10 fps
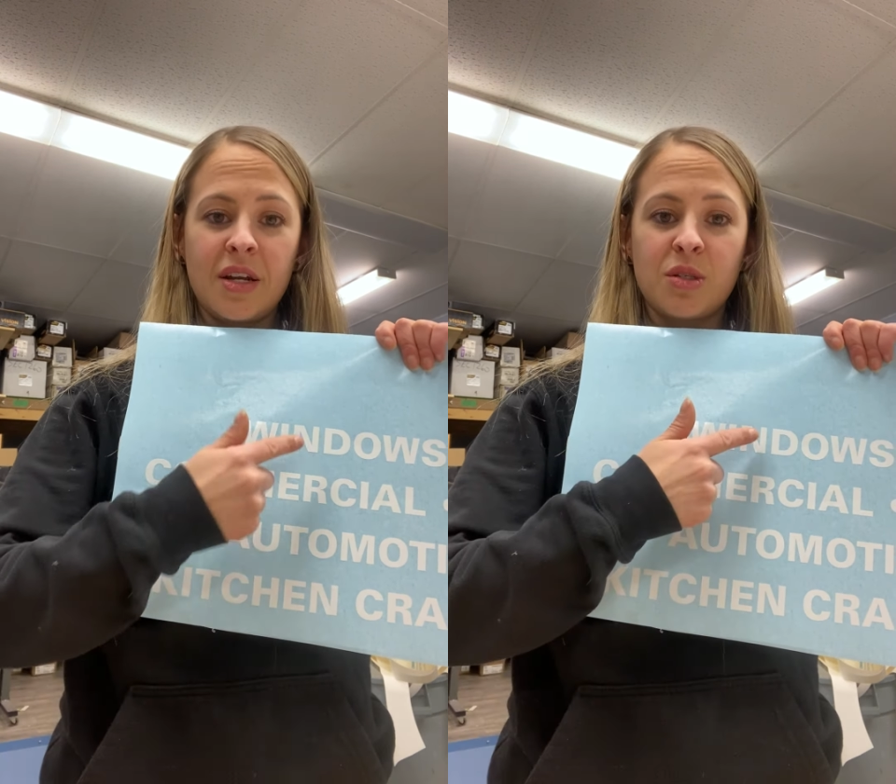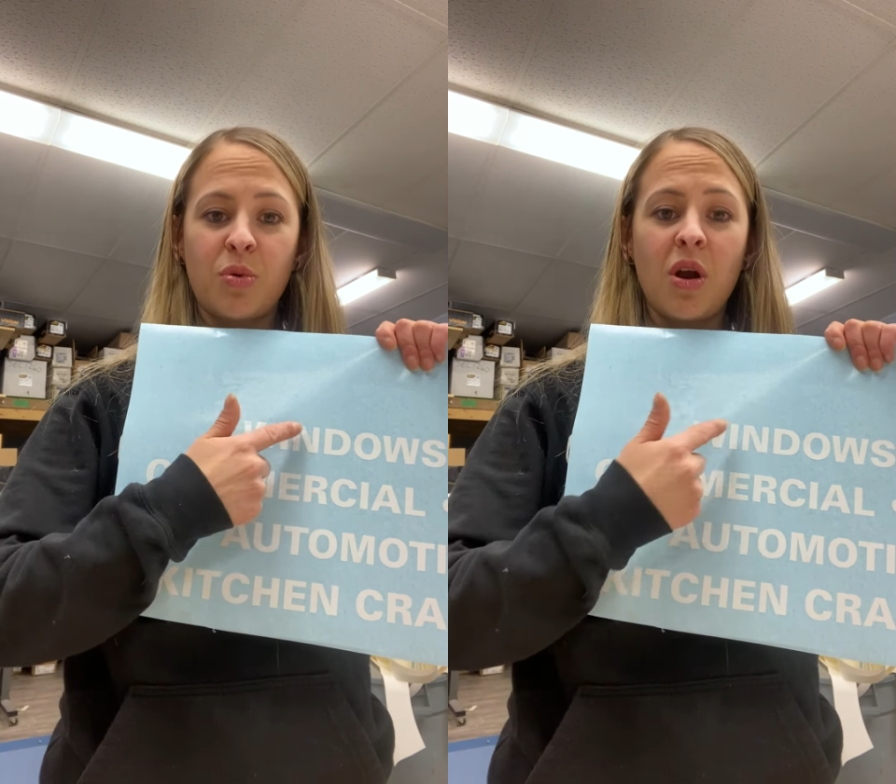
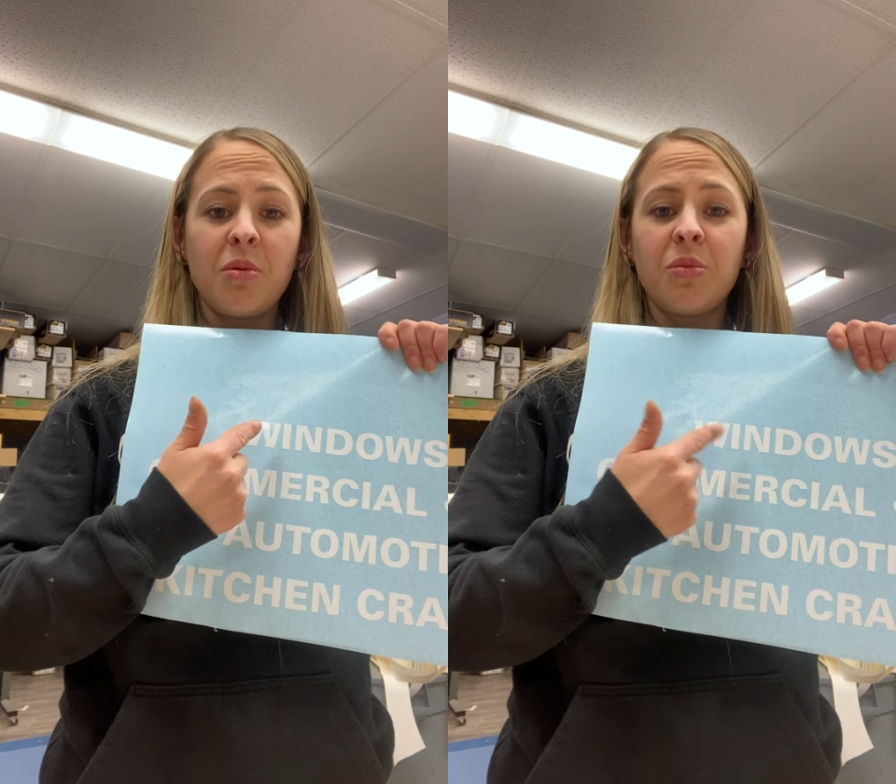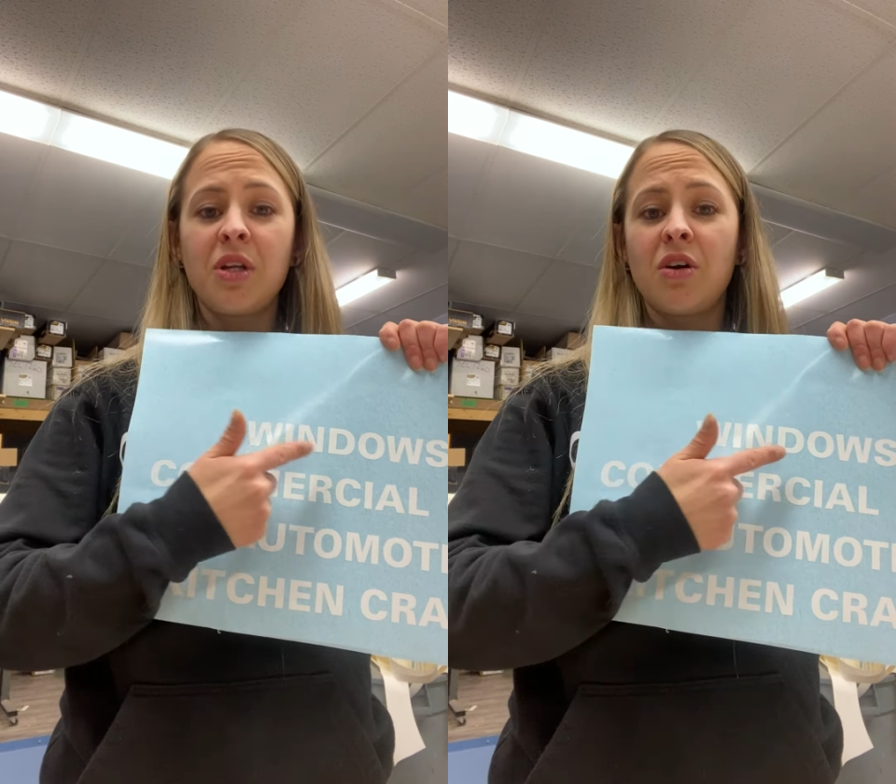is
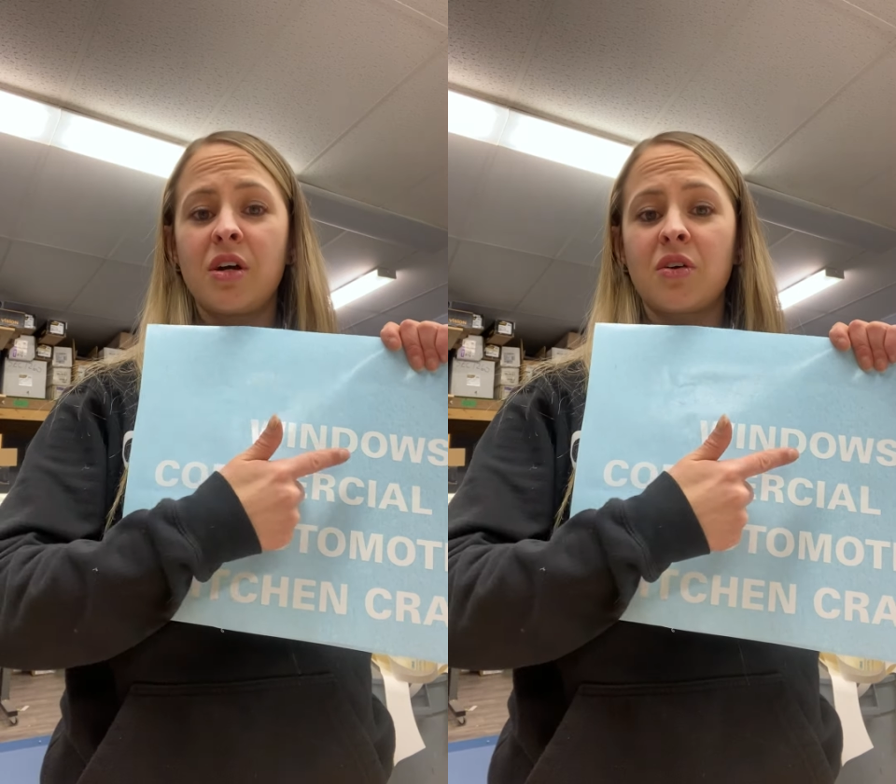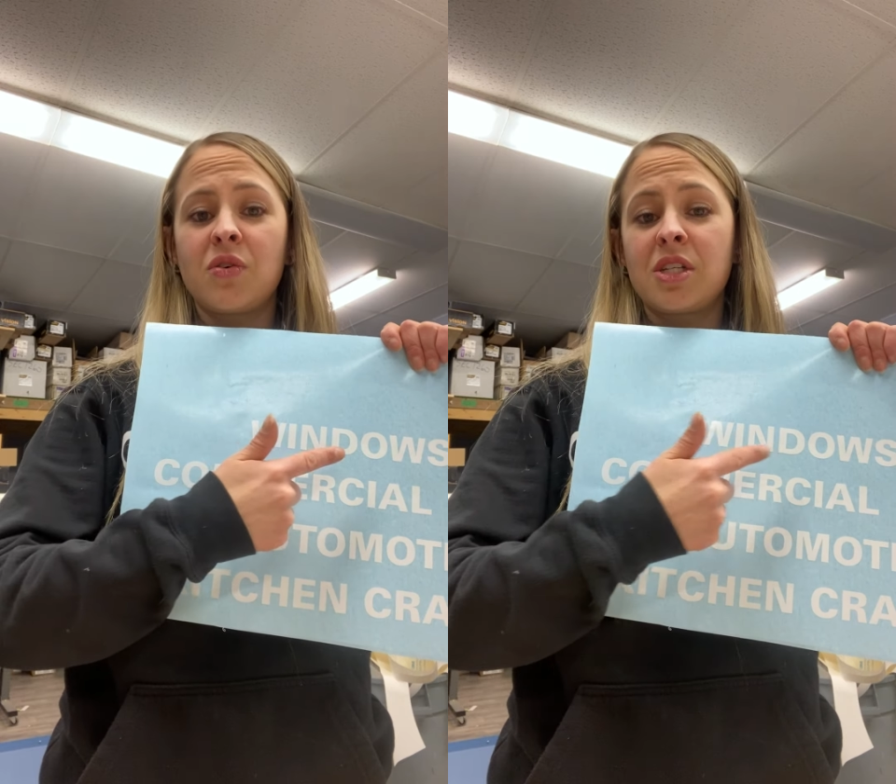probably
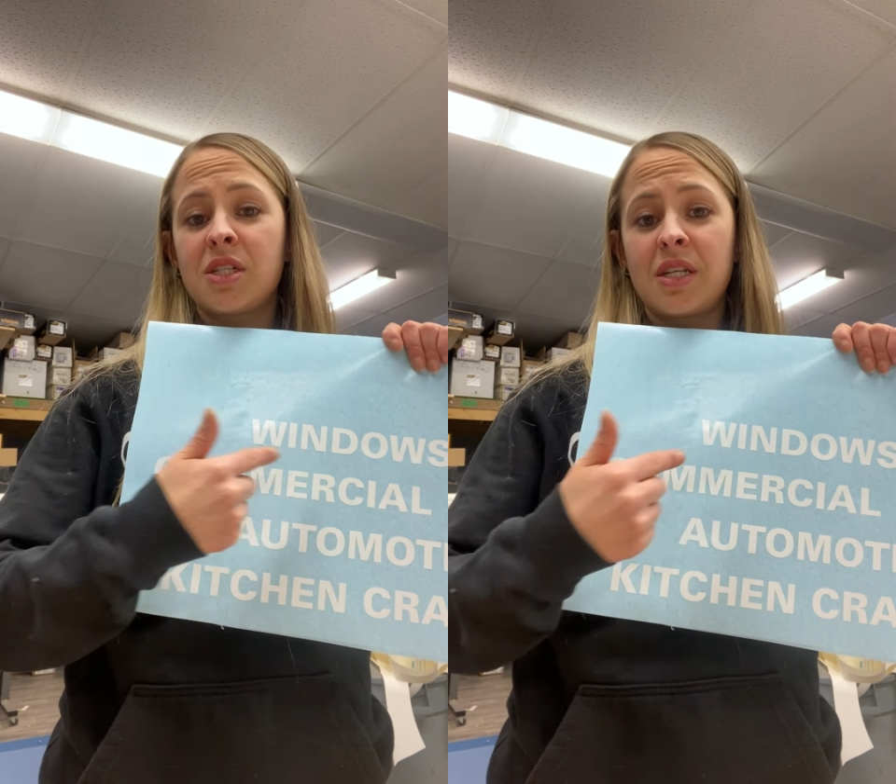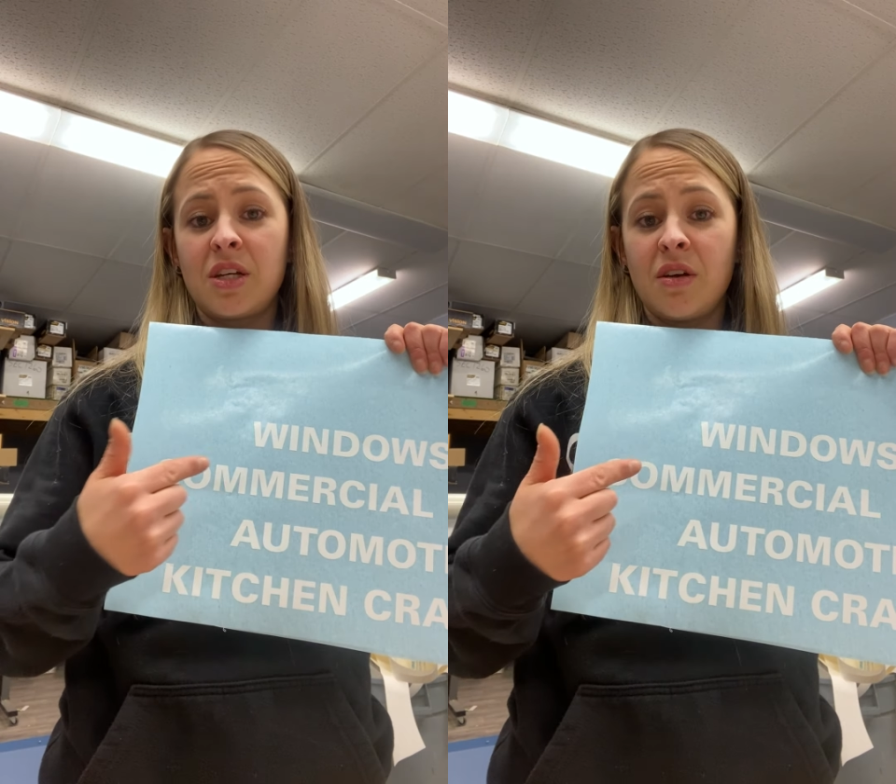not going to
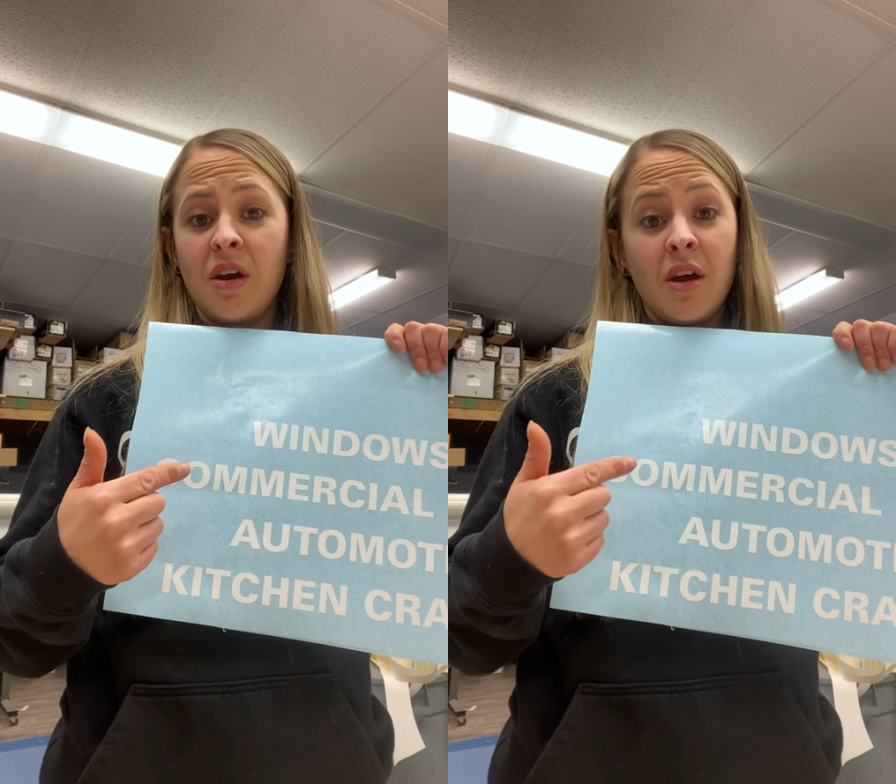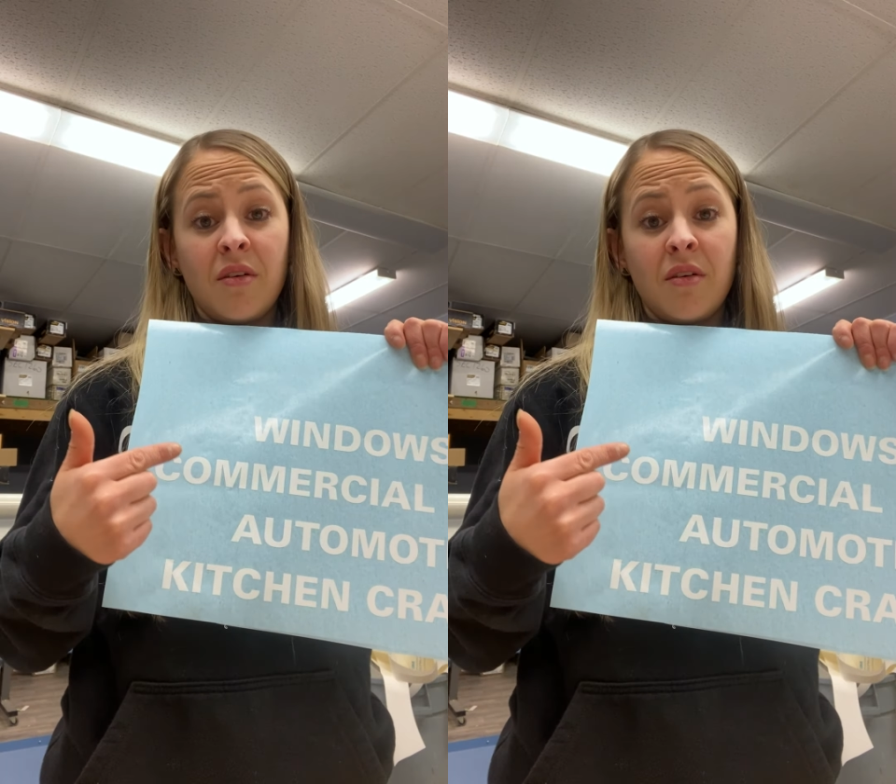stay